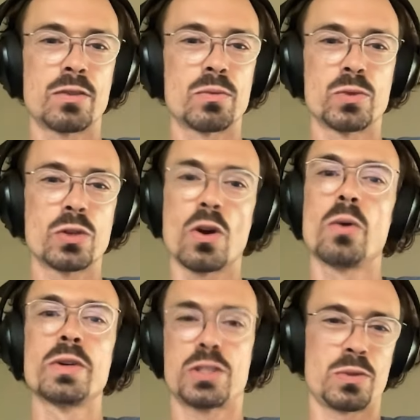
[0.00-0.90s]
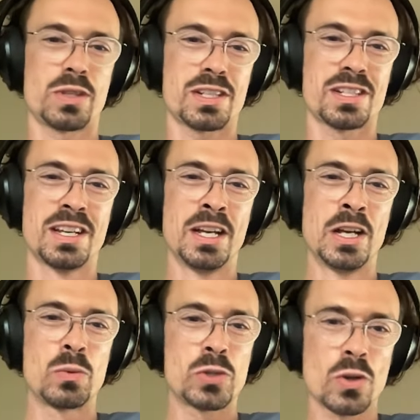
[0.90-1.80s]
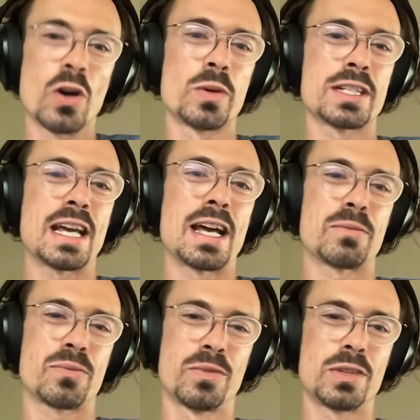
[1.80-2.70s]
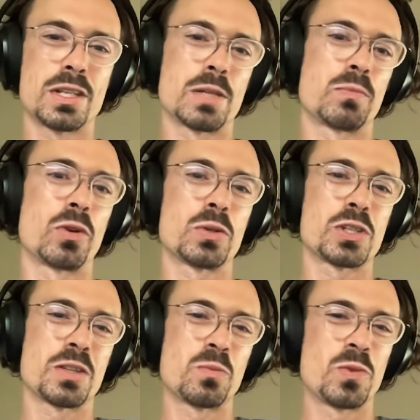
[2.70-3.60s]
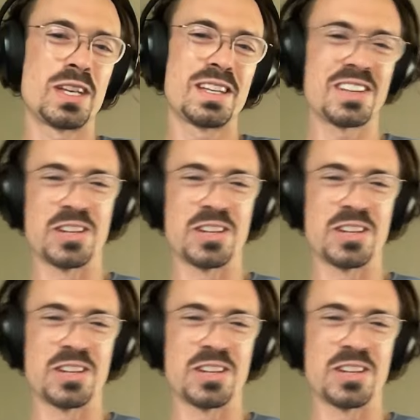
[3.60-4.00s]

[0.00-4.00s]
We should always do this. We should always have this approach that we